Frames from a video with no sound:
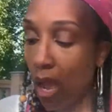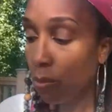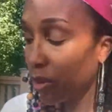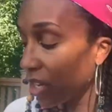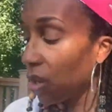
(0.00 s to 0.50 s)

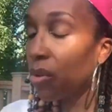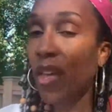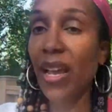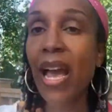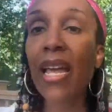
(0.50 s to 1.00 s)
We know
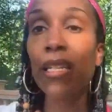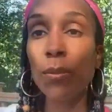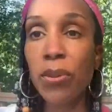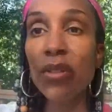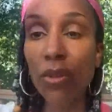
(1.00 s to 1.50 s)
that God has
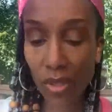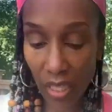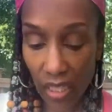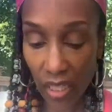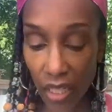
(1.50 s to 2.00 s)
put
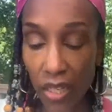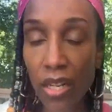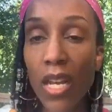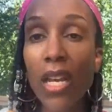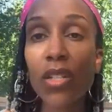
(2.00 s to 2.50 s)
these things here
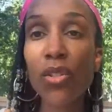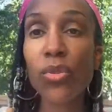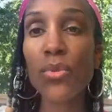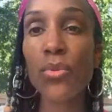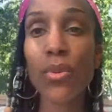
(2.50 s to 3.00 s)

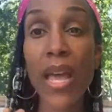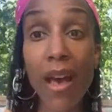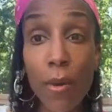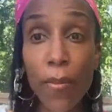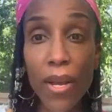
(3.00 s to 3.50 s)
to
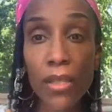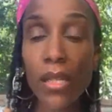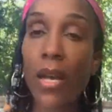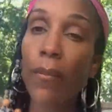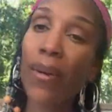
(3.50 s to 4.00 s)
help us,
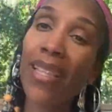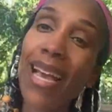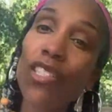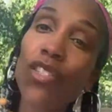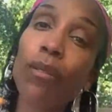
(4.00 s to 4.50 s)
but
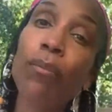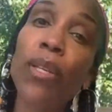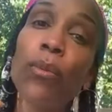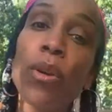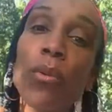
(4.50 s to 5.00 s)
that shouldn't
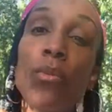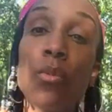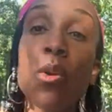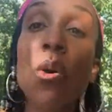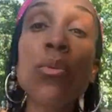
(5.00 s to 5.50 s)
be where
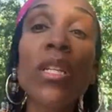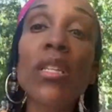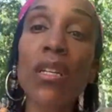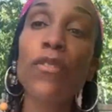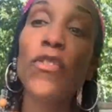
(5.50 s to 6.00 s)
we're only
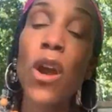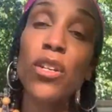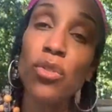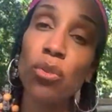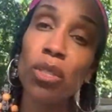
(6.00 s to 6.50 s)
looking for our
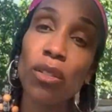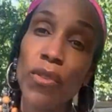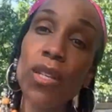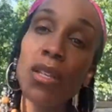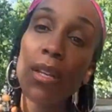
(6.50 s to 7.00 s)
source of
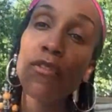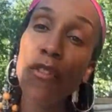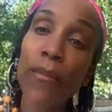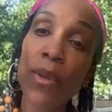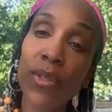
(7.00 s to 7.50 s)
healing
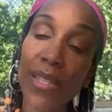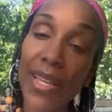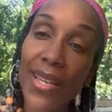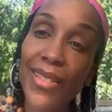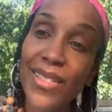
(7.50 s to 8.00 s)
from those
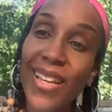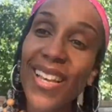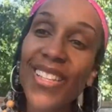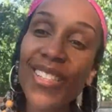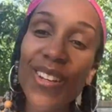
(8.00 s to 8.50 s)
things.
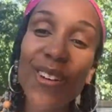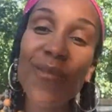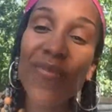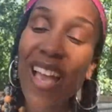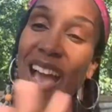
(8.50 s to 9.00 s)
So
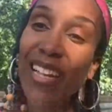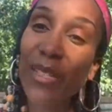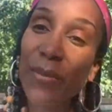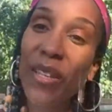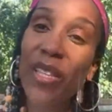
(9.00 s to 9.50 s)
I
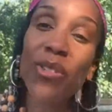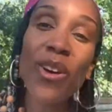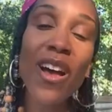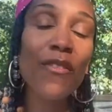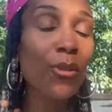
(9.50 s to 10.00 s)
just pray that you
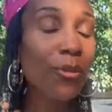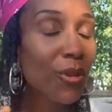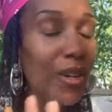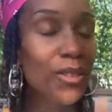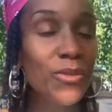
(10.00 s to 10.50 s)
all have a
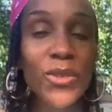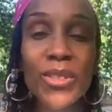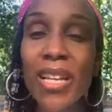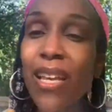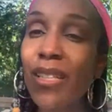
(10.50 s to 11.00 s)
wonderful
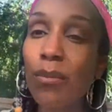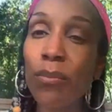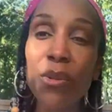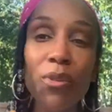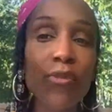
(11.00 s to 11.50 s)
day, this
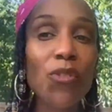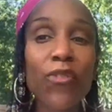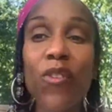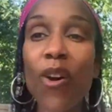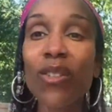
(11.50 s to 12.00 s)
beautiful
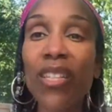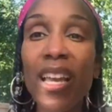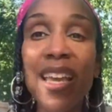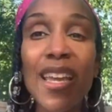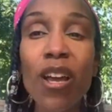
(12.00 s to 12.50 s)
fall
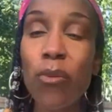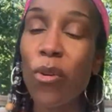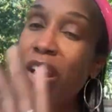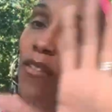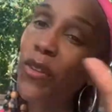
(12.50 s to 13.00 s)
day,
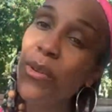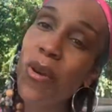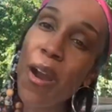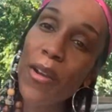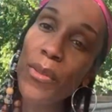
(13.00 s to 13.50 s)
wherever you
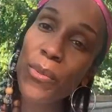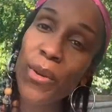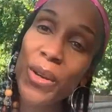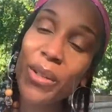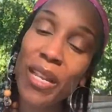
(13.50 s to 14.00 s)
are in the
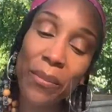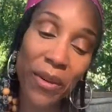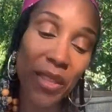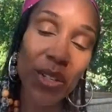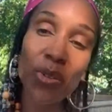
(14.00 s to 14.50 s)
world. I pray
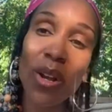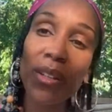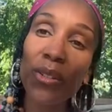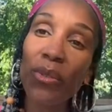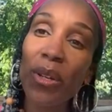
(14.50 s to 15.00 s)
that you all
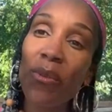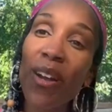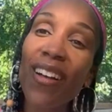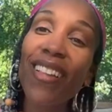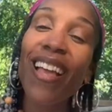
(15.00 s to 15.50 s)
are doing
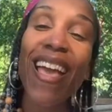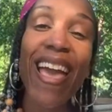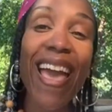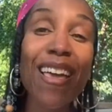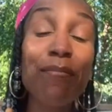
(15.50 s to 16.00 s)
well.
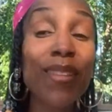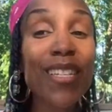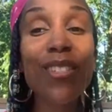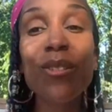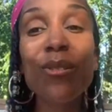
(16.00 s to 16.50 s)
And
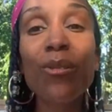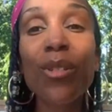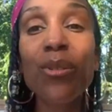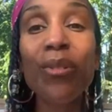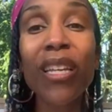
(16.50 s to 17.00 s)
please do
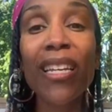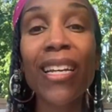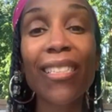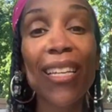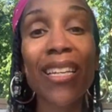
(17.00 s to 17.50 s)
tune in
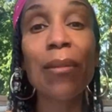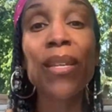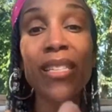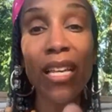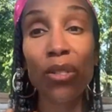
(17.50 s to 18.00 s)
on Sunday,
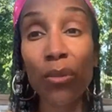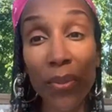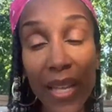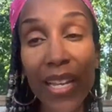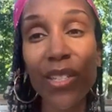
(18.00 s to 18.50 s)
because I do
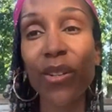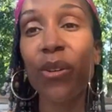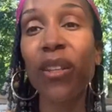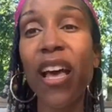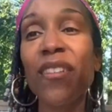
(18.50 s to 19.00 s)
plan to go
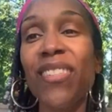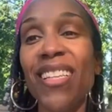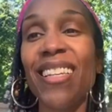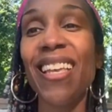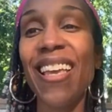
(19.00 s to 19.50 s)
live
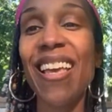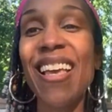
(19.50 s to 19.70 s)
Sunday.